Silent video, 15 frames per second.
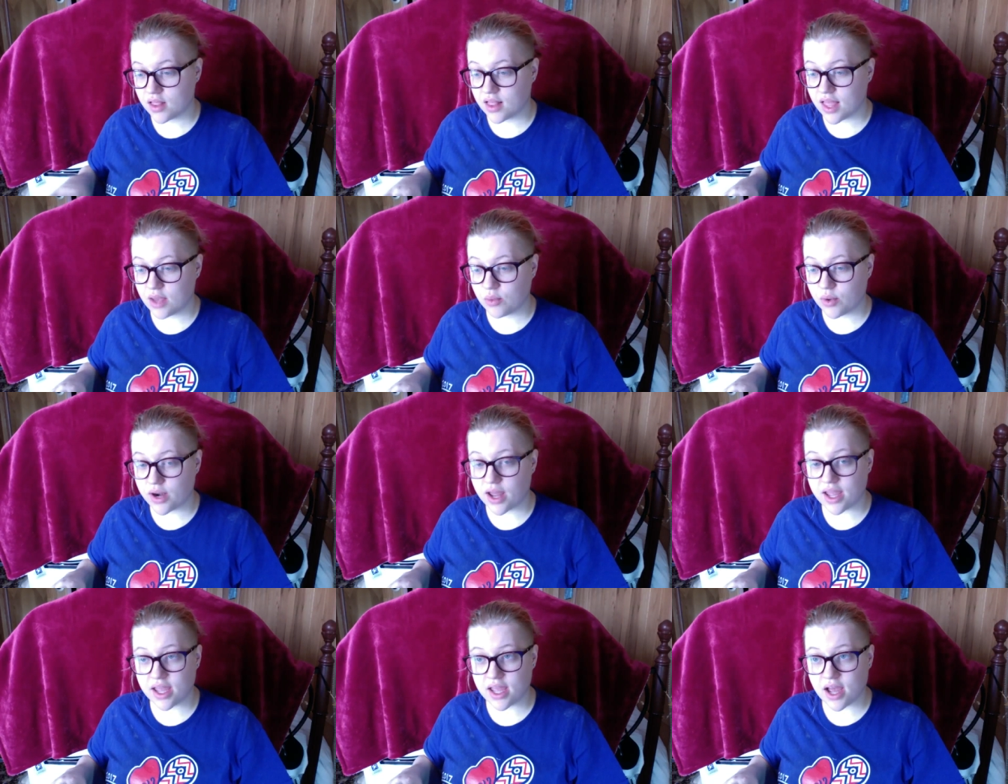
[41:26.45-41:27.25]
Like, when
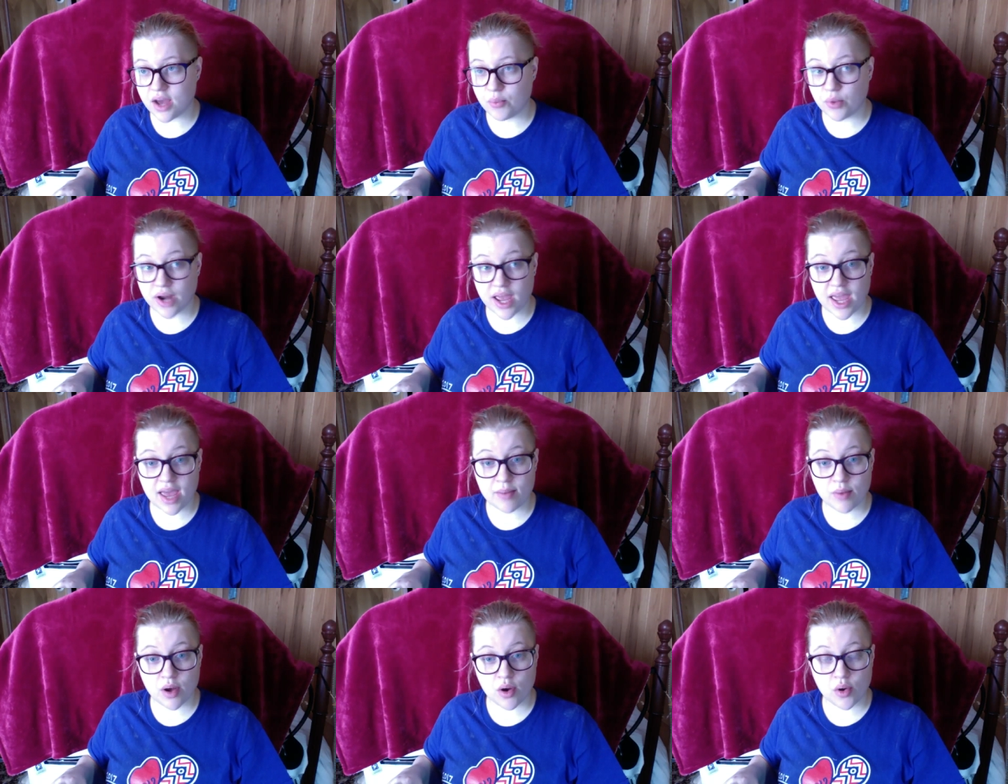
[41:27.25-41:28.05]
I
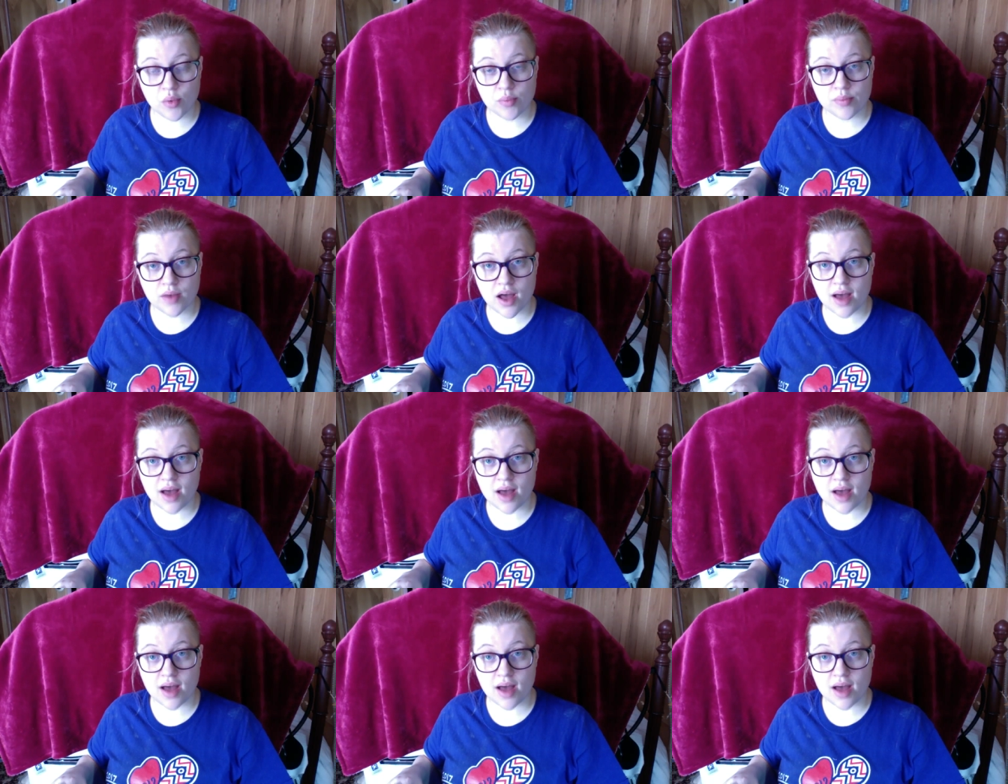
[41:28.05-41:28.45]
am home,